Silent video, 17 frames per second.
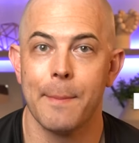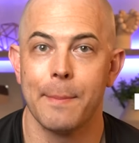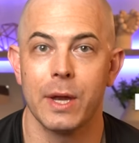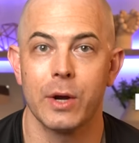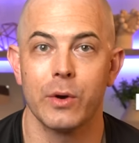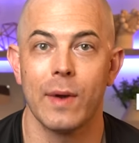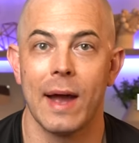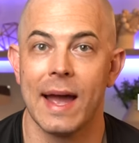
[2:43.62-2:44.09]

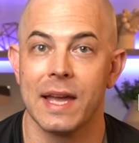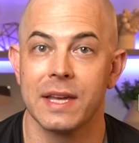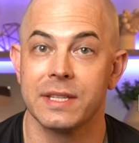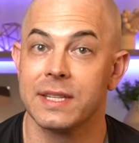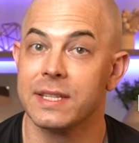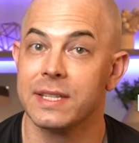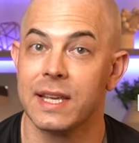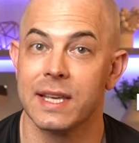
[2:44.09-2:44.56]

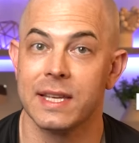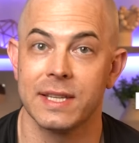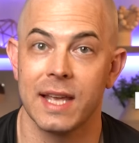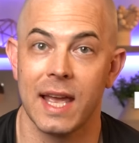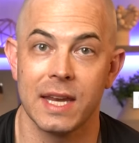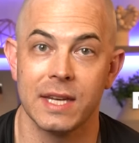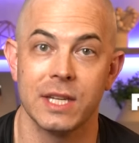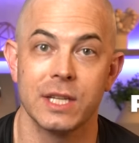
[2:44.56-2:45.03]
pityriasis is
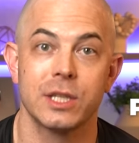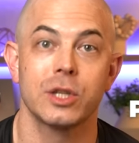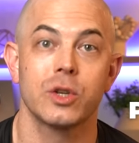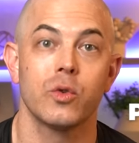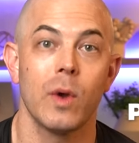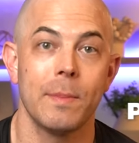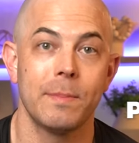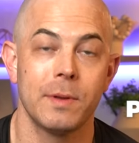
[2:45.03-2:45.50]
a
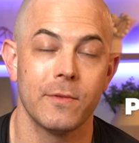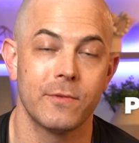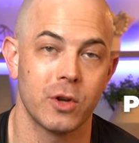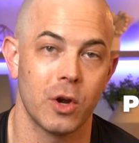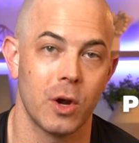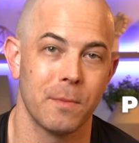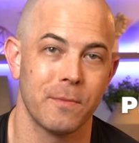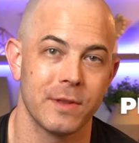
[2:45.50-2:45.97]
descriptive
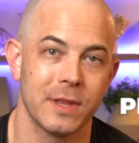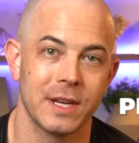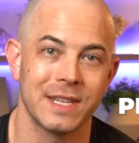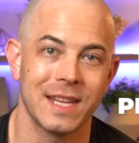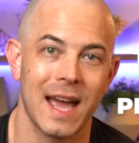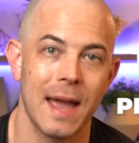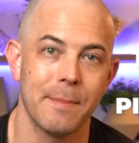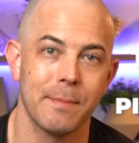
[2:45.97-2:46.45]
term for the
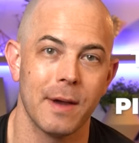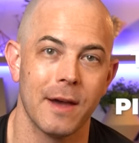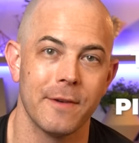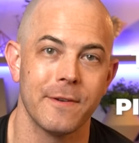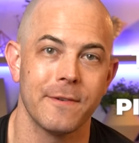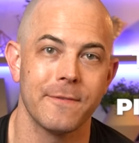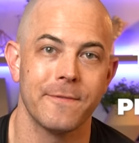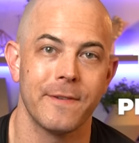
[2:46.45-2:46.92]
type
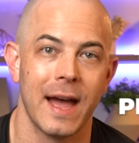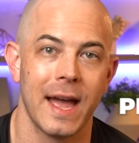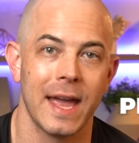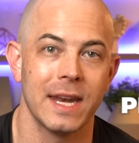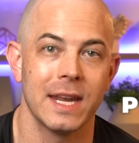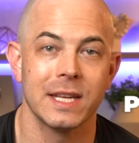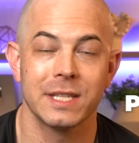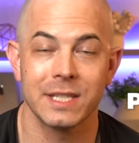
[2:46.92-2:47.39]
of
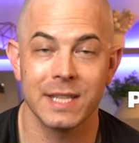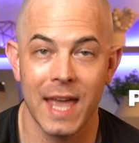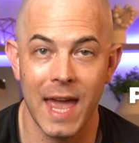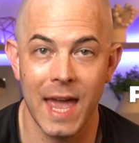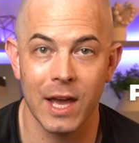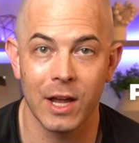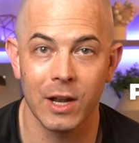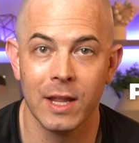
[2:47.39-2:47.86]
fine
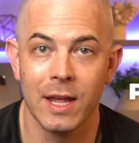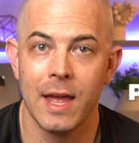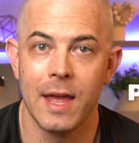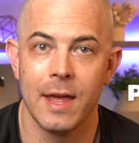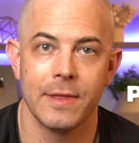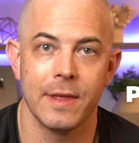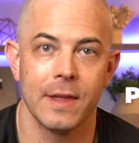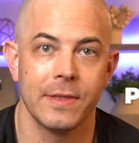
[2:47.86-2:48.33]
scale
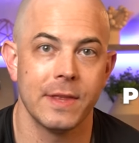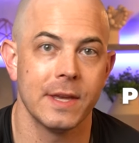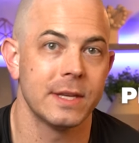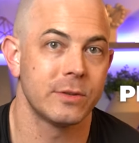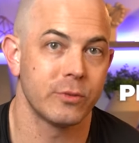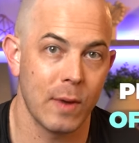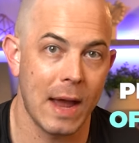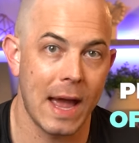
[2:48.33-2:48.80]
that
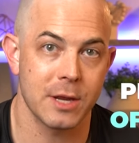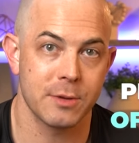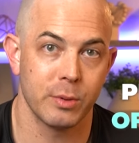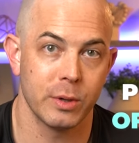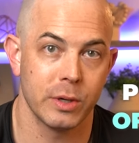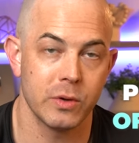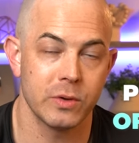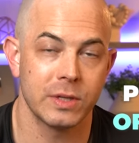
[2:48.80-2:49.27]
this rash
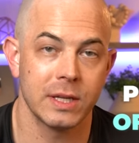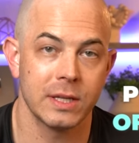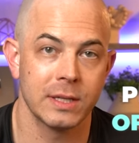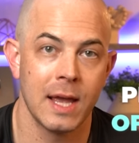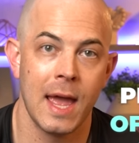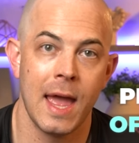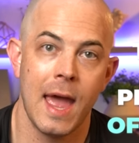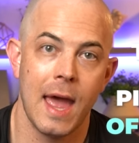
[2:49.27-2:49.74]

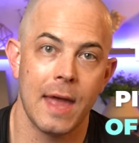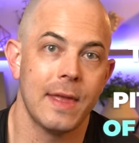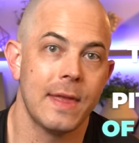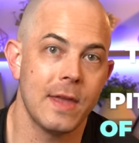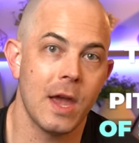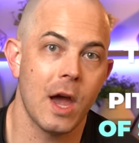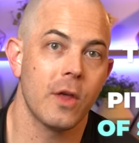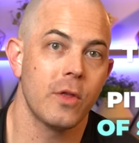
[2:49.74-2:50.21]
produces. And
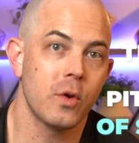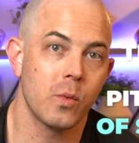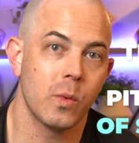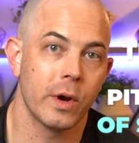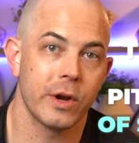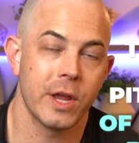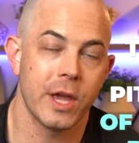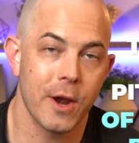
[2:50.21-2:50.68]
then the other
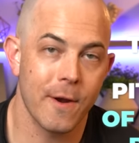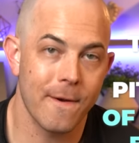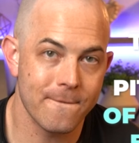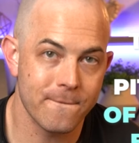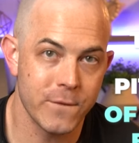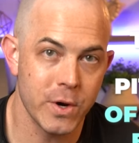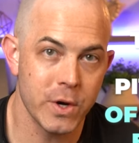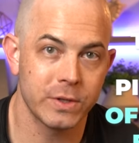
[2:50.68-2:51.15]
word here,
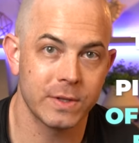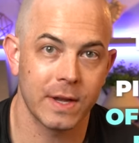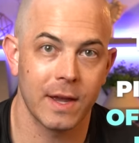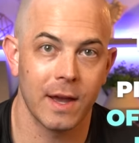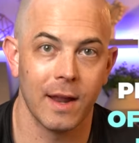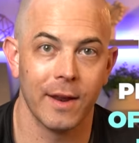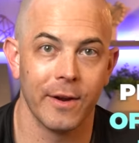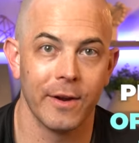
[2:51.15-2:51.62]

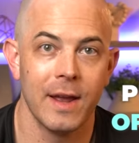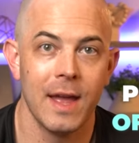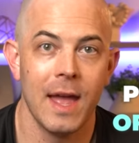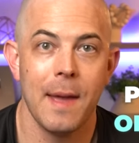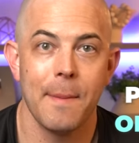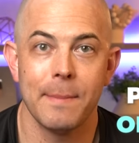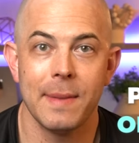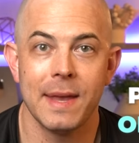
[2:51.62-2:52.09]
versicolor,
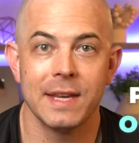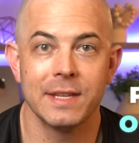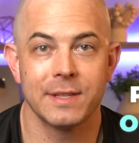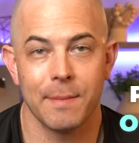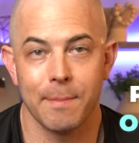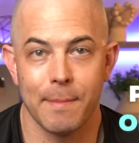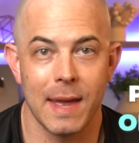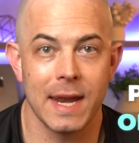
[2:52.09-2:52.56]

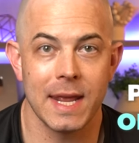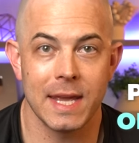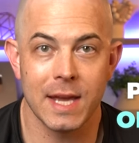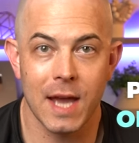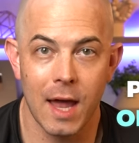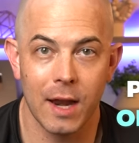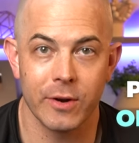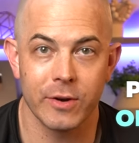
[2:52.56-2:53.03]
means many
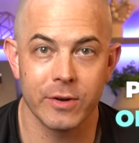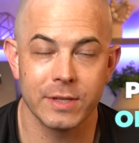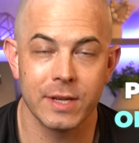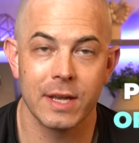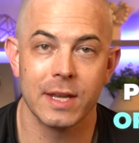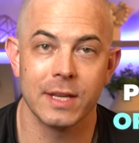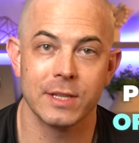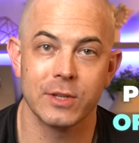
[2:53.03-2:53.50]
colors.
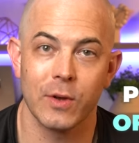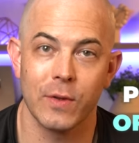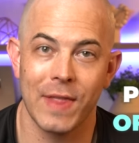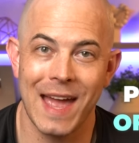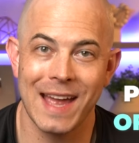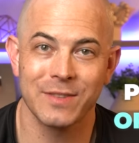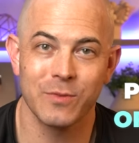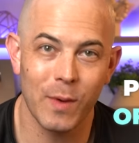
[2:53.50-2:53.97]
And so
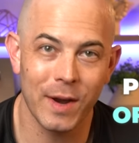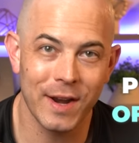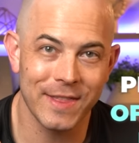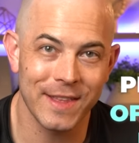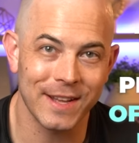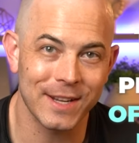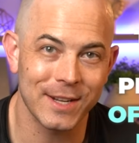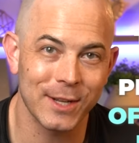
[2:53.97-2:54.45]
that's one of
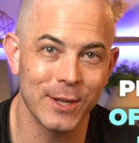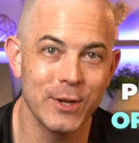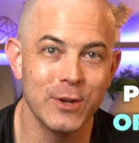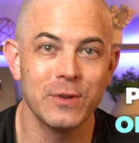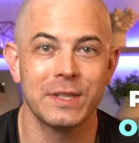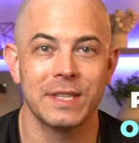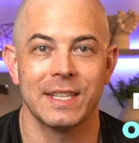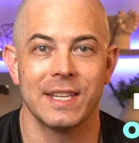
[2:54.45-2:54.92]
the
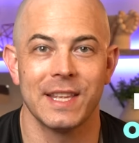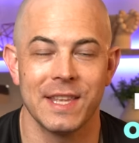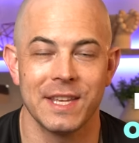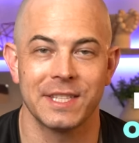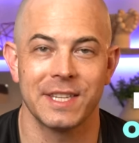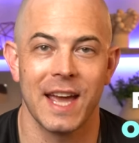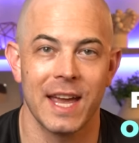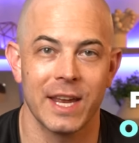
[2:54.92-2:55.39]
clues to
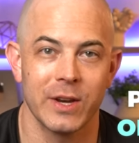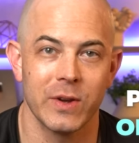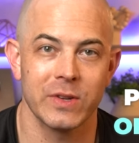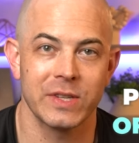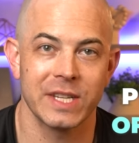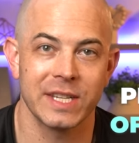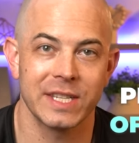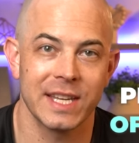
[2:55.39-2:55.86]
this
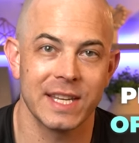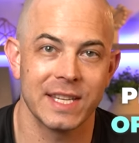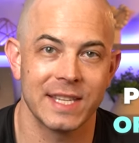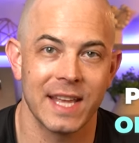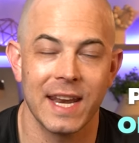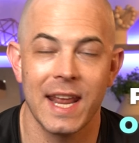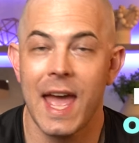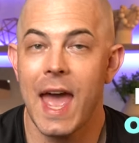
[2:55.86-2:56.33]
diagnosis, is
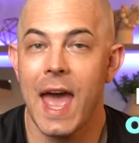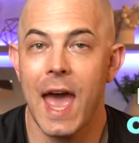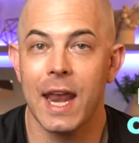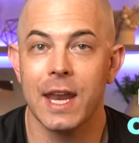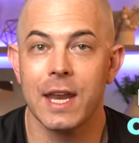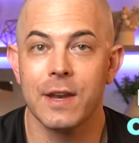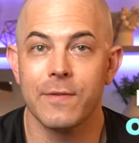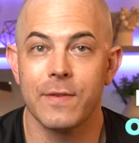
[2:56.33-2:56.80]
that
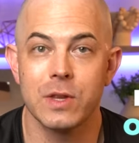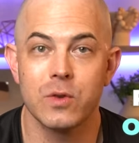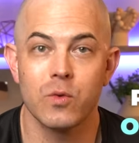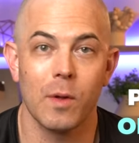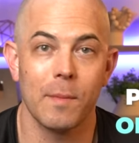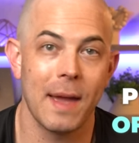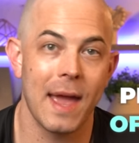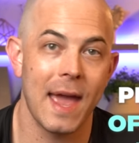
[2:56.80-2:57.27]
an
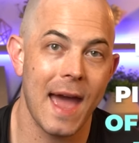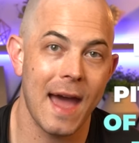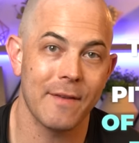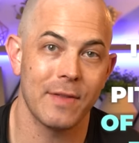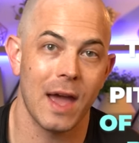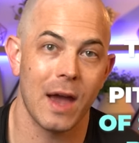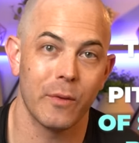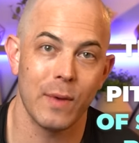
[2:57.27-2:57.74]
individual may
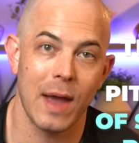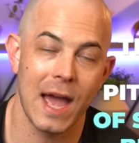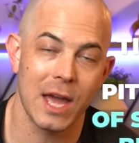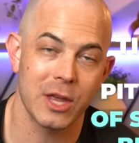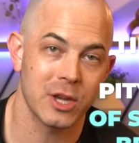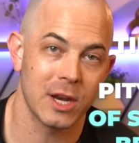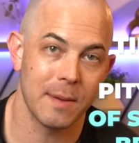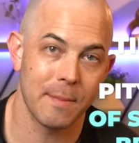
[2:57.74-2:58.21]
have that
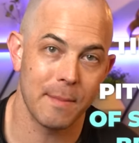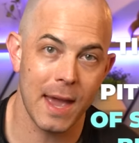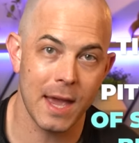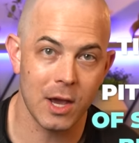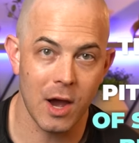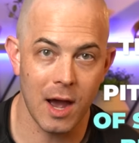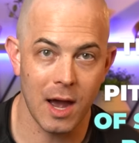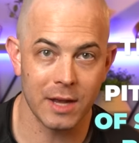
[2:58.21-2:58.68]
rash and it may
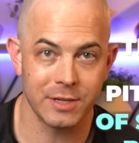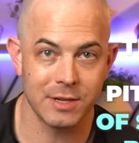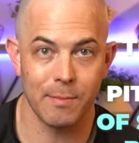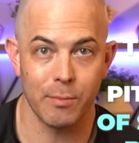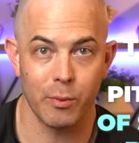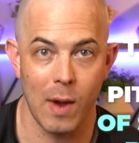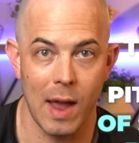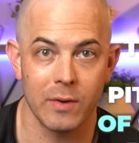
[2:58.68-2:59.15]
cause
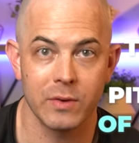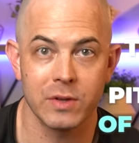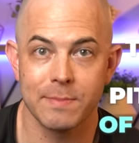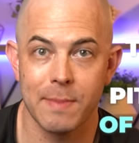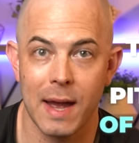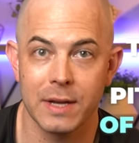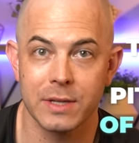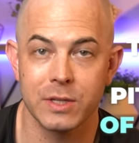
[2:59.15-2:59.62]
brown
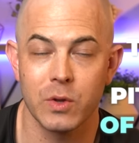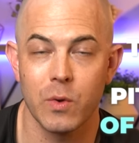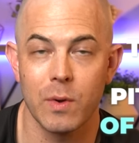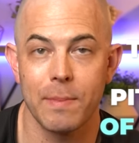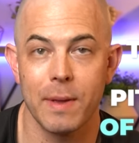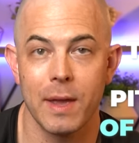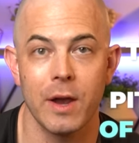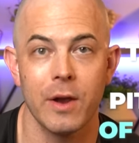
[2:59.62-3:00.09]
spots to
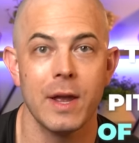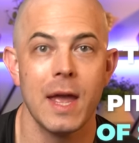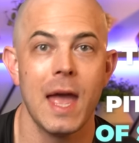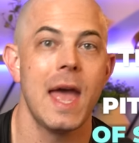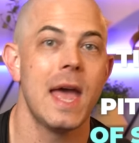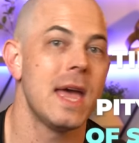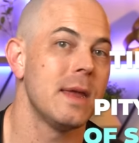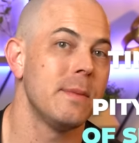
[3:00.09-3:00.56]
appear,
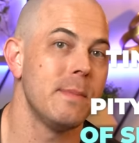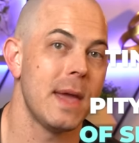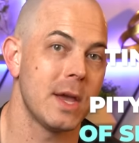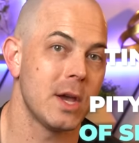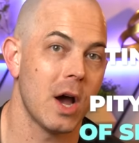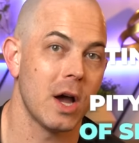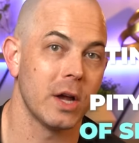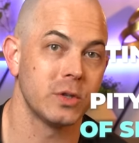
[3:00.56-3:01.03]
it may
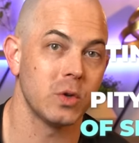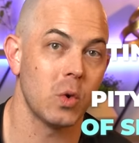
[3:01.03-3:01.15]
cause